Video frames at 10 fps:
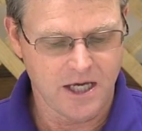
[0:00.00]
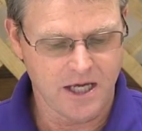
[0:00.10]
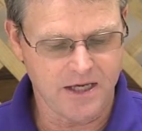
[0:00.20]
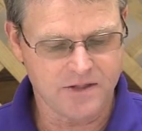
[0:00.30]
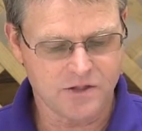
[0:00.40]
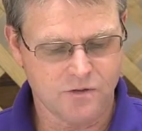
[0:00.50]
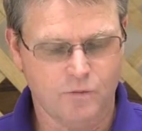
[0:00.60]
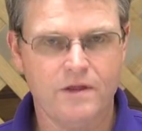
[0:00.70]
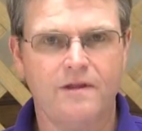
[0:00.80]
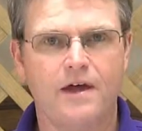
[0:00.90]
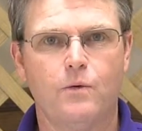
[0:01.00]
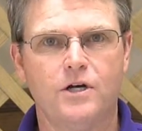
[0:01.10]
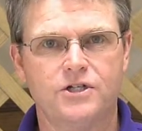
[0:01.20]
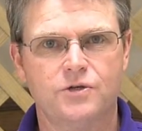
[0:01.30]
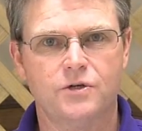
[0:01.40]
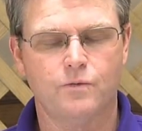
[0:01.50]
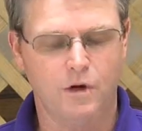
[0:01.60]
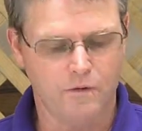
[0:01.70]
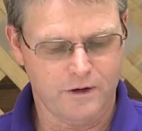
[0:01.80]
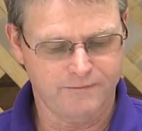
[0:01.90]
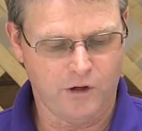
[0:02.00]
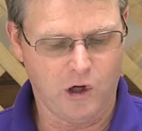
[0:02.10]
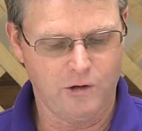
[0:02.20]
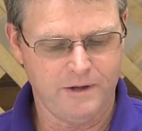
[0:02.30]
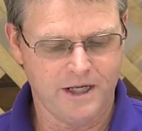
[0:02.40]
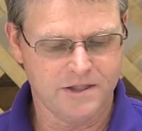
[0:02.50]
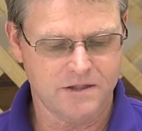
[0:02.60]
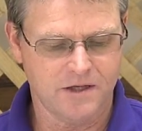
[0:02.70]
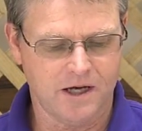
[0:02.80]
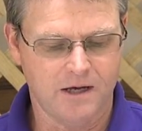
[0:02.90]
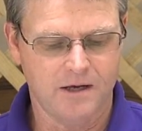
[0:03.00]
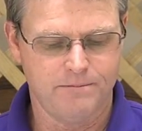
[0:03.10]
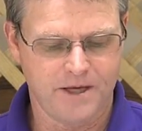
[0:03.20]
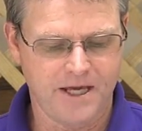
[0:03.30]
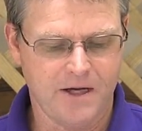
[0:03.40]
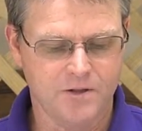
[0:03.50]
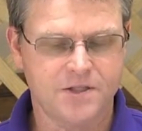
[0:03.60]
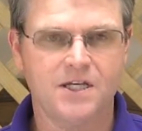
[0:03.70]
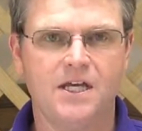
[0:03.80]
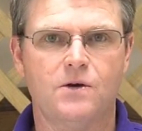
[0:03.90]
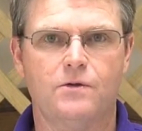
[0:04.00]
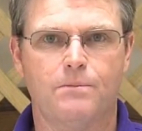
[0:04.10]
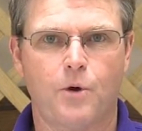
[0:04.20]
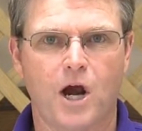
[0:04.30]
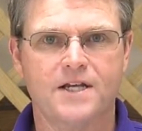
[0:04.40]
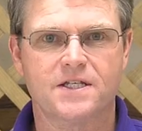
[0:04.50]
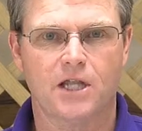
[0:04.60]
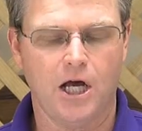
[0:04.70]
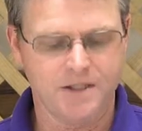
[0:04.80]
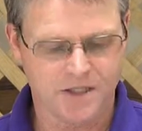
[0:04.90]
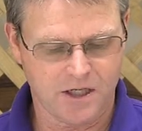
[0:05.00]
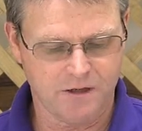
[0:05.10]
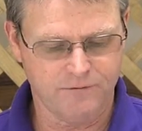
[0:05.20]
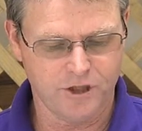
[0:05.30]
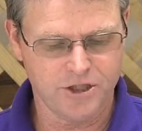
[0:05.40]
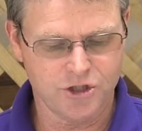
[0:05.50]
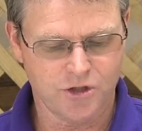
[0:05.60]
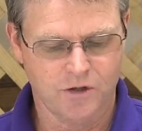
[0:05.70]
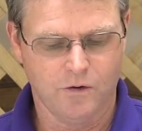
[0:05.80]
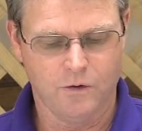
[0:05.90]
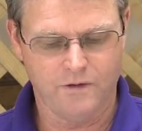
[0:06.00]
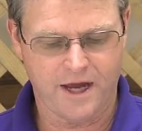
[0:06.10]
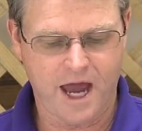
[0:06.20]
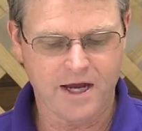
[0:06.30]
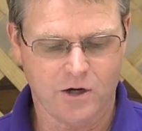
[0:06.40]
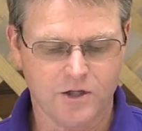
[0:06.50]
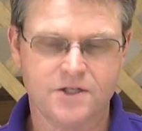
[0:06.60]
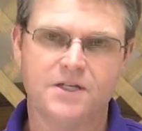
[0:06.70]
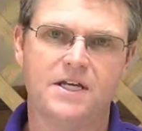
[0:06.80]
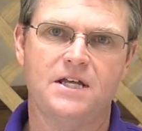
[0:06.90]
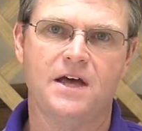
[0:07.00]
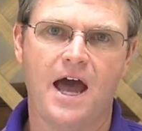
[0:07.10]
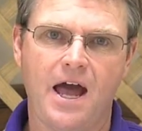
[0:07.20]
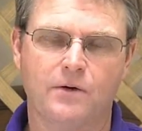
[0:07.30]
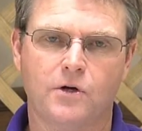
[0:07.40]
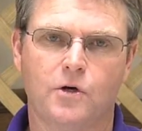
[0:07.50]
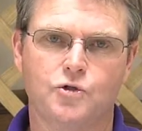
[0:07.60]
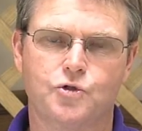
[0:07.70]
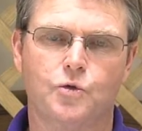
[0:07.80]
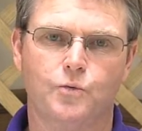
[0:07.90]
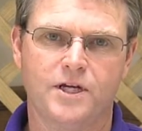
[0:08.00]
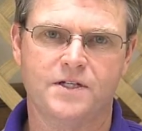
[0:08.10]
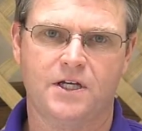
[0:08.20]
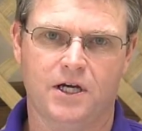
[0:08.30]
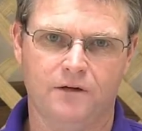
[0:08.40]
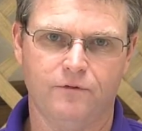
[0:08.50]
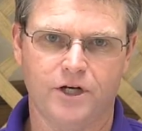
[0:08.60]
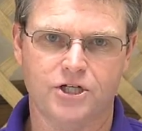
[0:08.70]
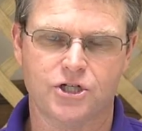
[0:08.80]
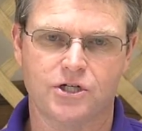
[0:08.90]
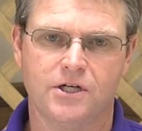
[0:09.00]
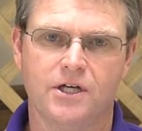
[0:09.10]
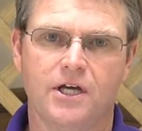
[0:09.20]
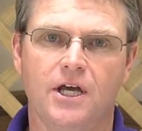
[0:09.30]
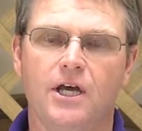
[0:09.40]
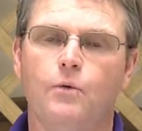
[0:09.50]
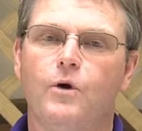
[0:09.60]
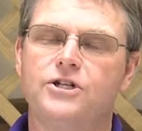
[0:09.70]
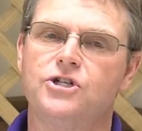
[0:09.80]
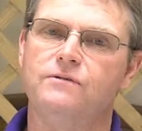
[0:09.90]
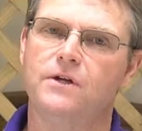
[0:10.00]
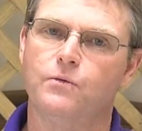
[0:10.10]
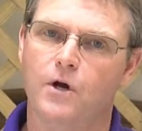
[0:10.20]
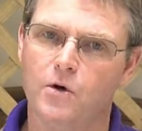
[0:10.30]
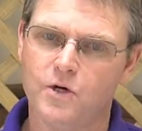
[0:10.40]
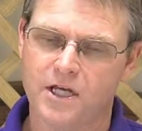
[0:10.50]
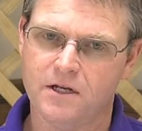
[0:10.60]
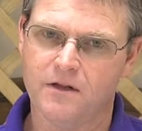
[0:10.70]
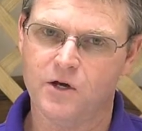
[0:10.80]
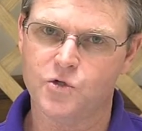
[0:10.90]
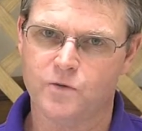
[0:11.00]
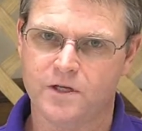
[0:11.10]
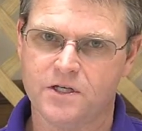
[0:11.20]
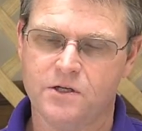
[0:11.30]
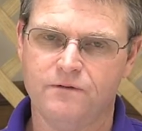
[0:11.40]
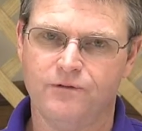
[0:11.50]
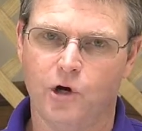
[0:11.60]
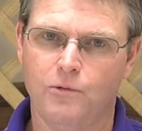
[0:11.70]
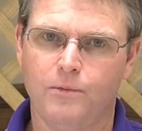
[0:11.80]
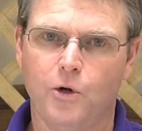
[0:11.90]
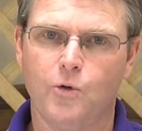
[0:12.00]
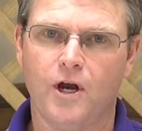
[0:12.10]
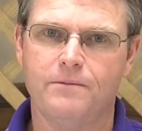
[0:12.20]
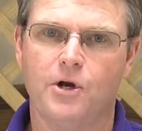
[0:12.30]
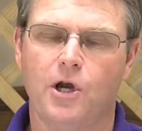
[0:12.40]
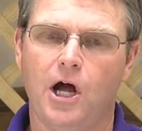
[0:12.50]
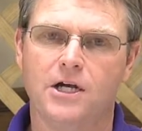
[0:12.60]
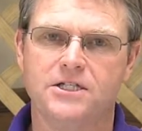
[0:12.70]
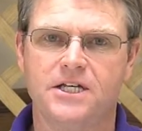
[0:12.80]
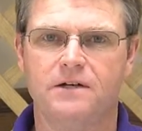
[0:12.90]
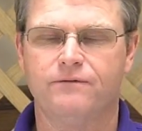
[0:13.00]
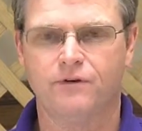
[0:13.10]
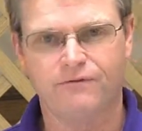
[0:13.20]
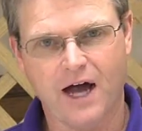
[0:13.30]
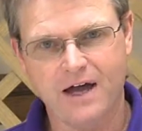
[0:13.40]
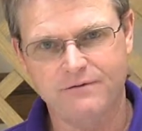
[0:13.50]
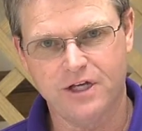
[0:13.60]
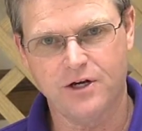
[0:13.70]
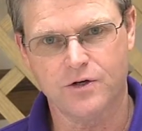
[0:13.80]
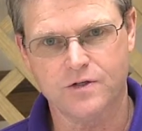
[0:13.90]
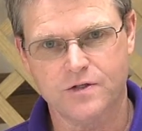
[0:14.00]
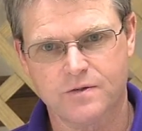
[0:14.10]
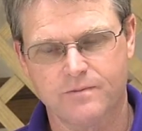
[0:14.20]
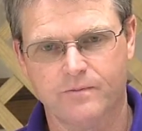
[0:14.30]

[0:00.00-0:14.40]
is whether they want to enroll their farm into the PLC or the price loss coverage or the ARC, the agricultural risk coverage. Once you've enrolled into those with this new farm program, you're locked in for five years.